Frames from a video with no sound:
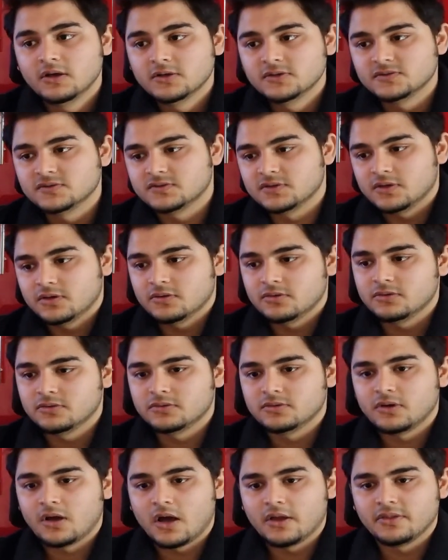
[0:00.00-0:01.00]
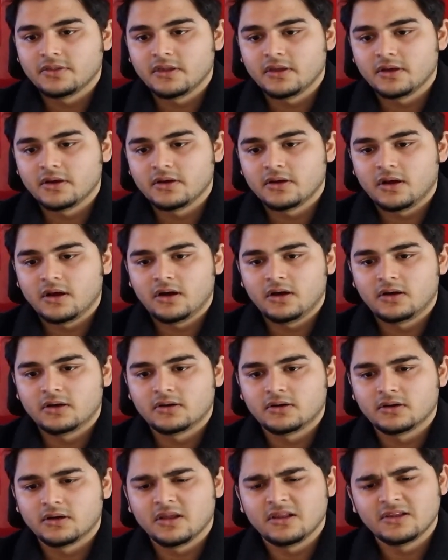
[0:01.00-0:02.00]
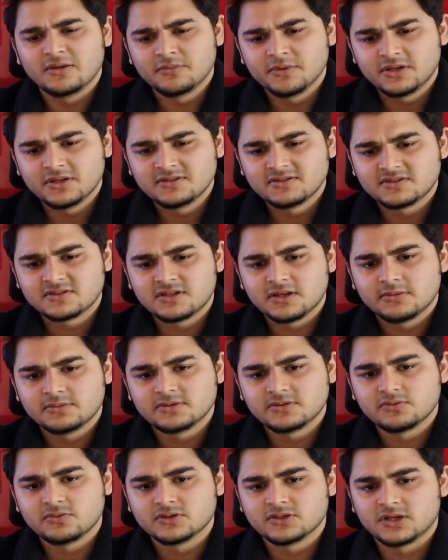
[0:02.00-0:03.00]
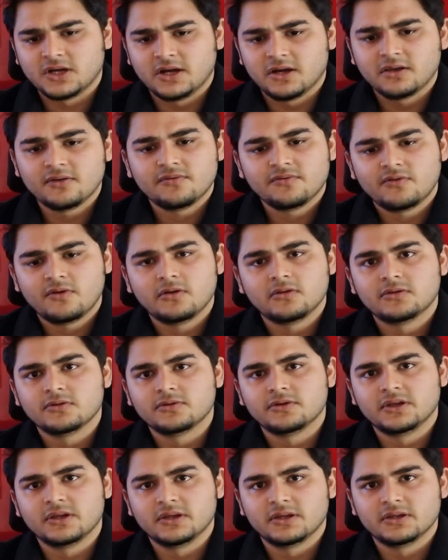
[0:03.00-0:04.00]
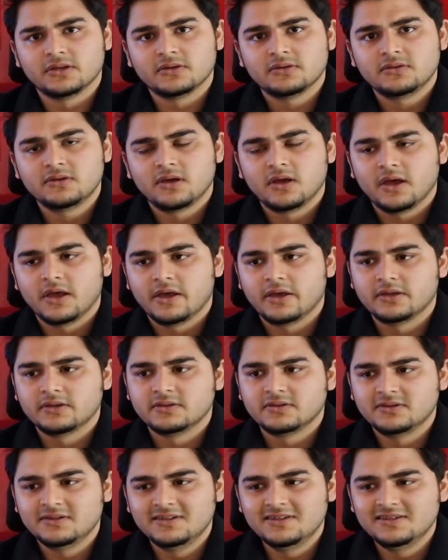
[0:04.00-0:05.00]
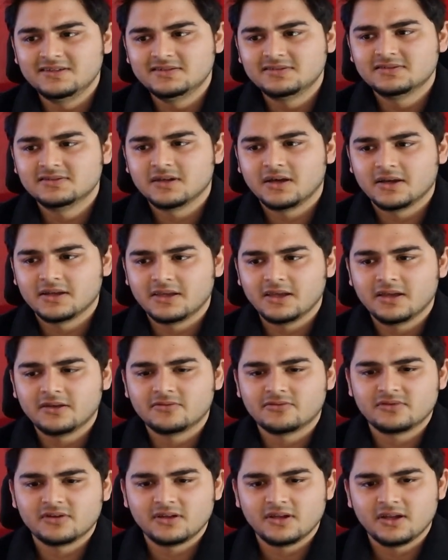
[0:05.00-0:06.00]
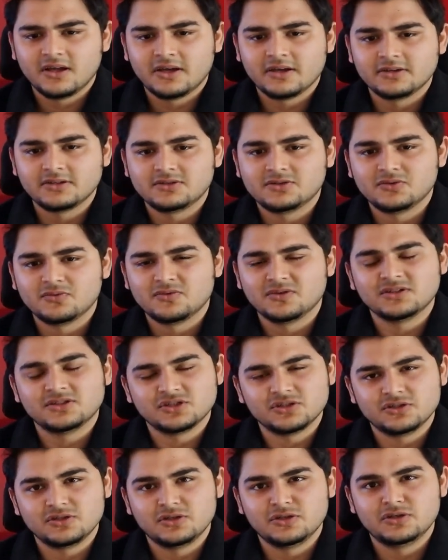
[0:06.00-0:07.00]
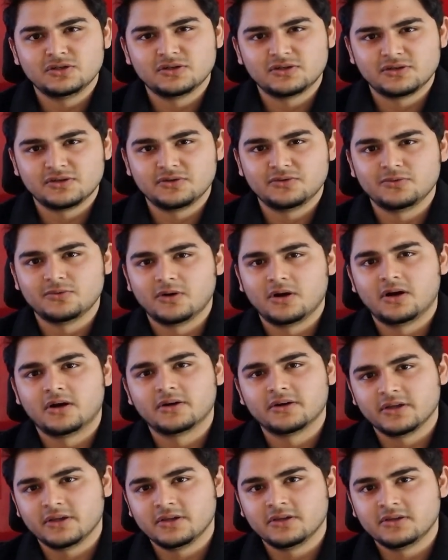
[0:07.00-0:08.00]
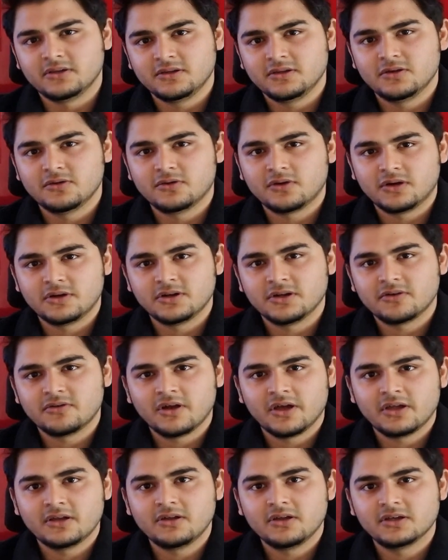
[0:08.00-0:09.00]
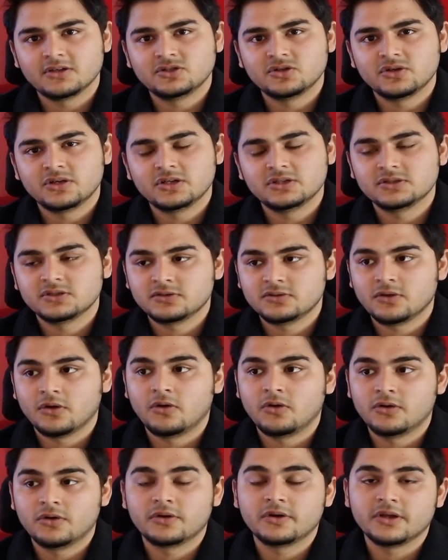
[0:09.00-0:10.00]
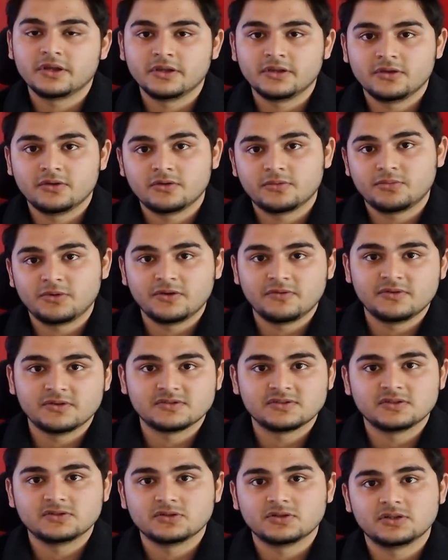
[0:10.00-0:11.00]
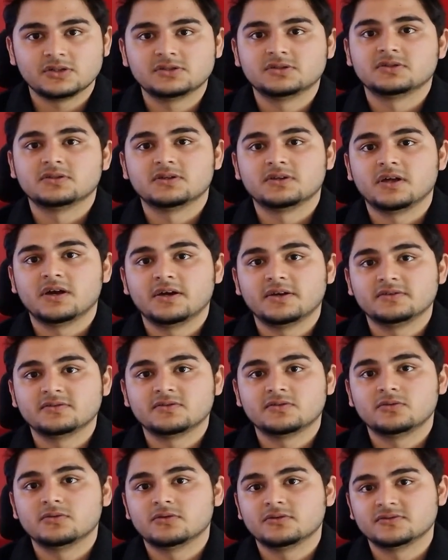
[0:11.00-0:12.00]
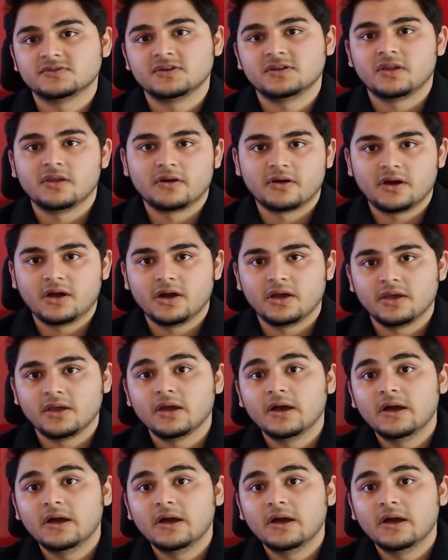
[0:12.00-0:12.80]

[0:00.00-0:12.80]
So there are limited steps which I followed in, and these again rely to which year you are in your undergrad education or in your previous education in high school or senior high.